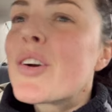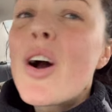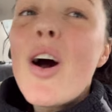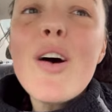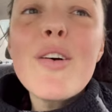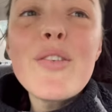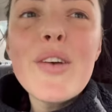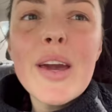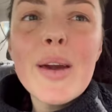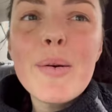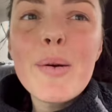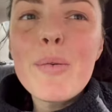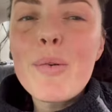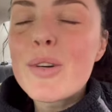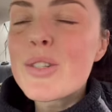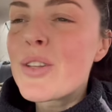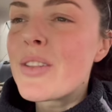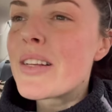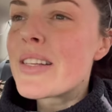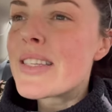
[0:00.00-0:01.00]
coffee, we
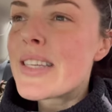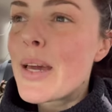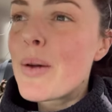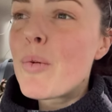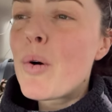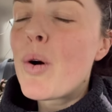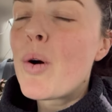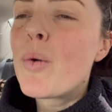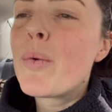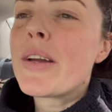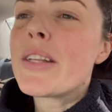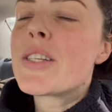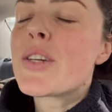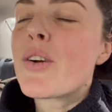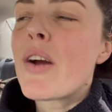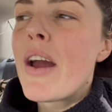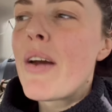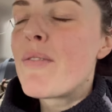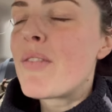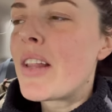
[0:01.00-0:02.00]
walked on the seawall, went to
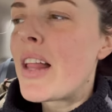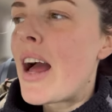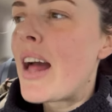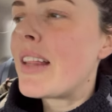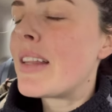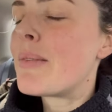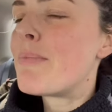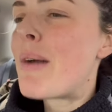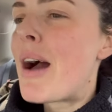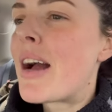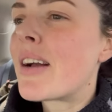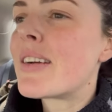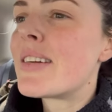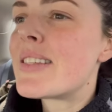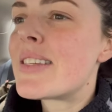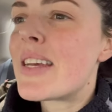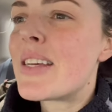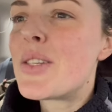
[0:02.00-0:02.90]
Granville Island Markets,